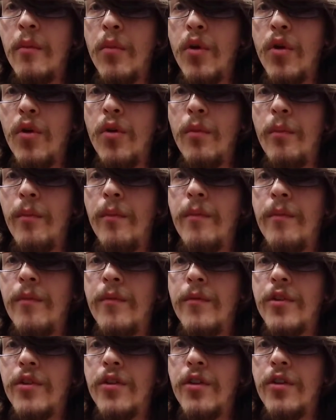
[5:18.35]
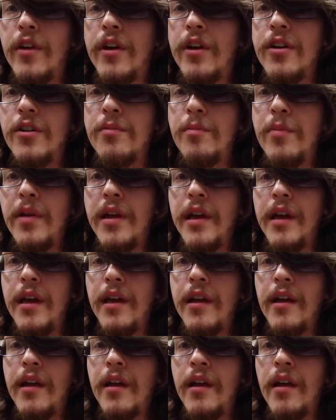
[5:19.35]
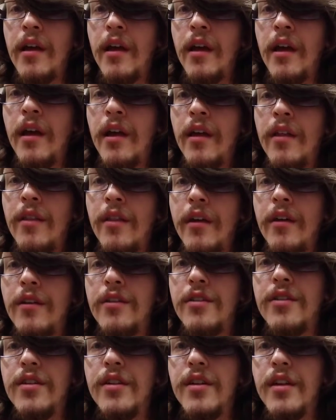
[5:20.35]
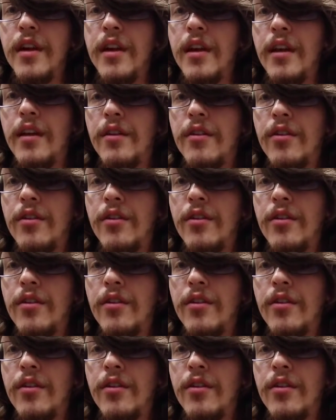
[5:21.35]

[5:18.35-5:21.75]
Boom. So there's B, there's C.